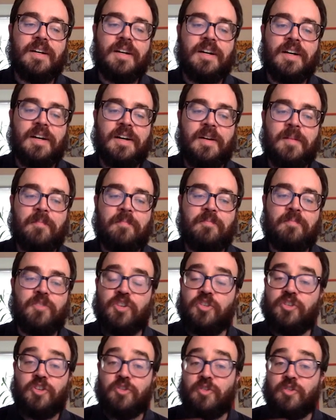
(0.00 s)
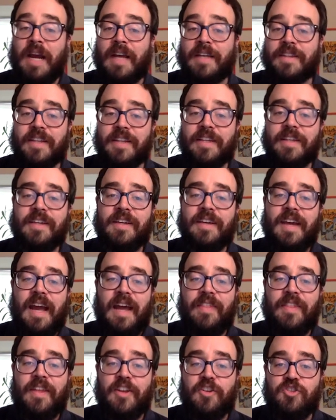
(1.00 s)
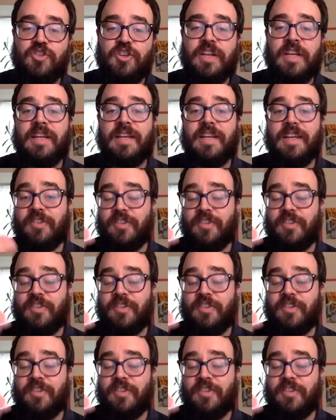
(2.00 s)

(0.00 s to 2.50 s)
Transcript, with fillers: um, just directly, and then G